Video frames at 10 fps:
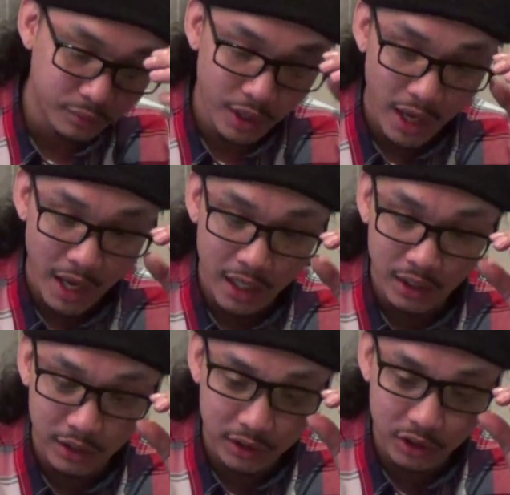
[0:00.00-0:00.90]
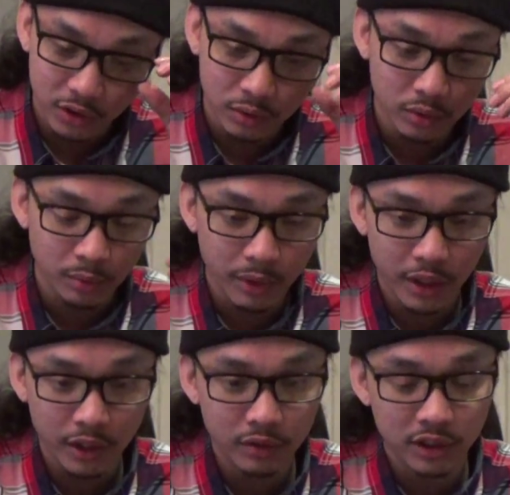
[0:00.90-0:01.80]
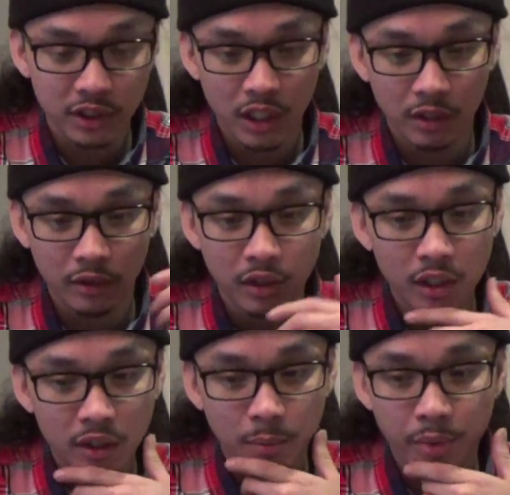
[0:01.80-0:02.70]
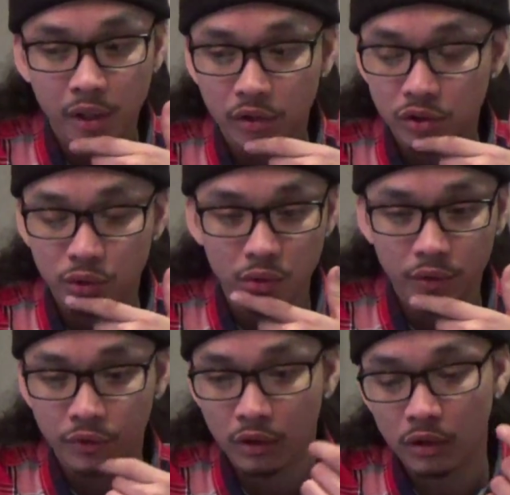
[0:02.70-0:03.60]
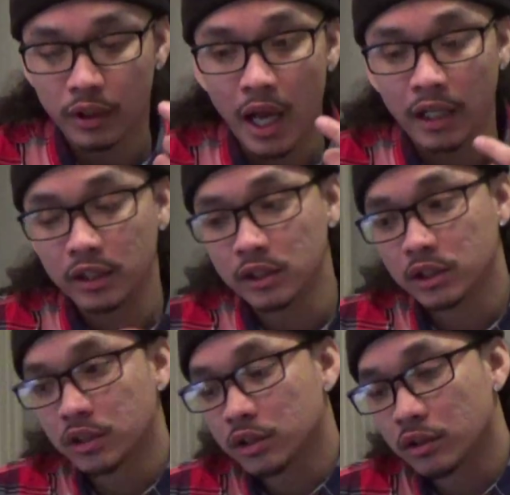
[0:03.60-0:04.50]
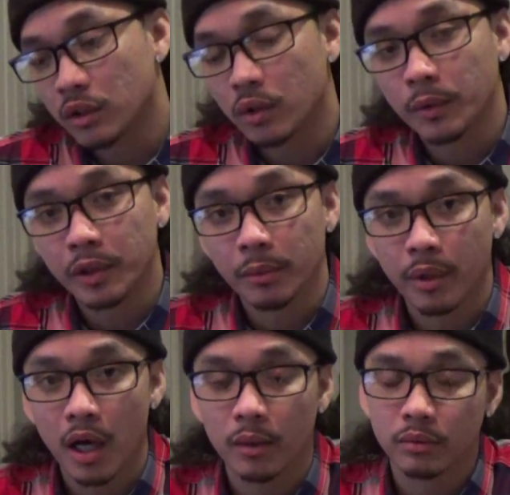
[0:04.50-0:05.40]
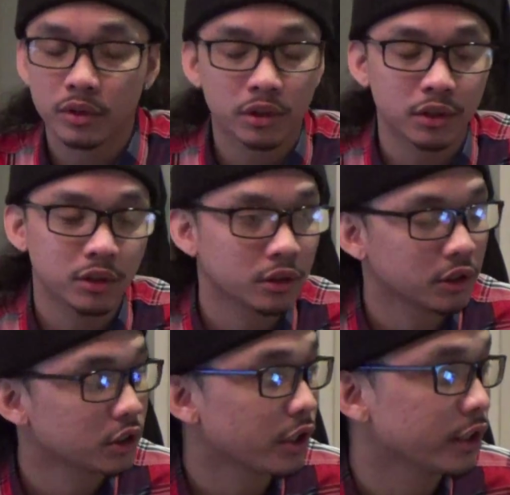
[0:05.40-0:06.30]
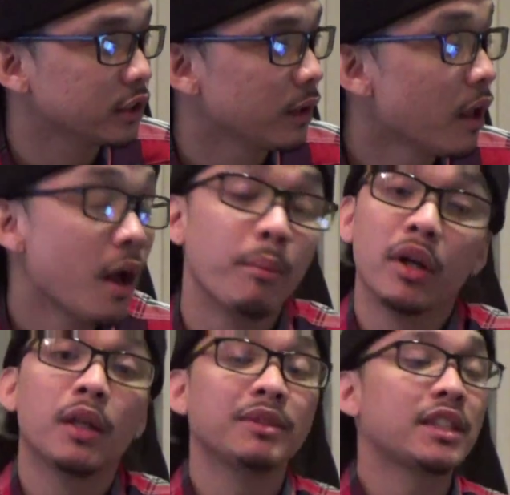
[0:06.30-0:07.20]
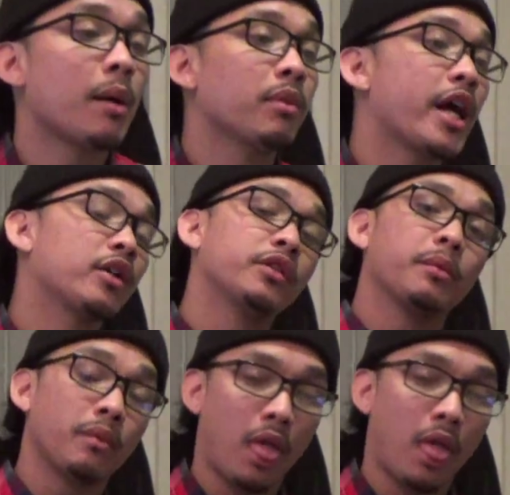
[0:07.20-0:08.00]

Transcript: the 80s too, man. It was just kind of the pedestal for 90s, you know, hip hop. It's just crazy. But let me stop blabbing,